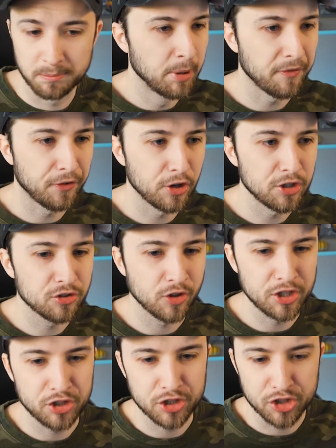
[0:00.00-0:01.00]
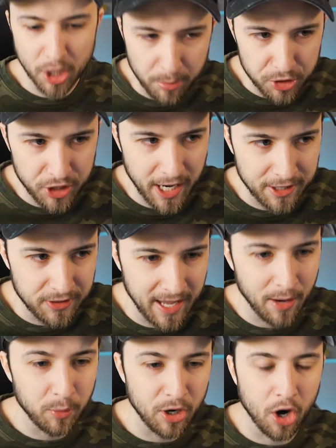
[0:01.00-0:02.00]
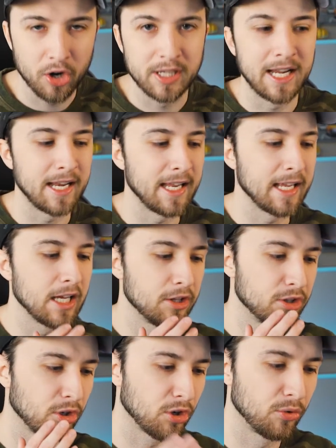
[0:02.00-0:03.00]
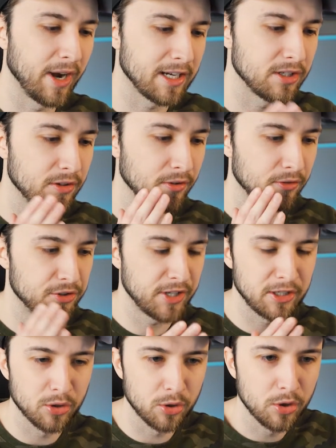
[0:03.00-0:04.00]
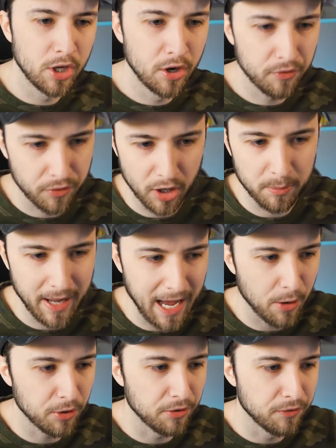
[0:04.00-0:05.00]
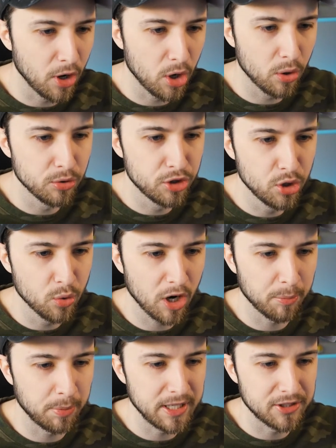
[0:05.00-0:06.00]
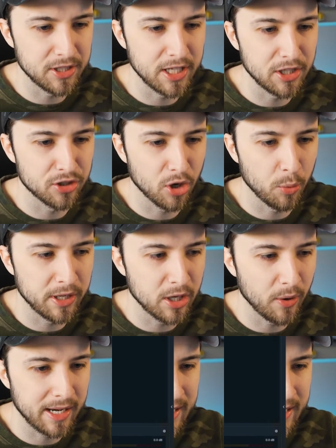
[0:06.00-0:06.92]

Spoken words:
But first, let's just double check that we are getting the correct signal from our phone to our PC. So we can go ahead and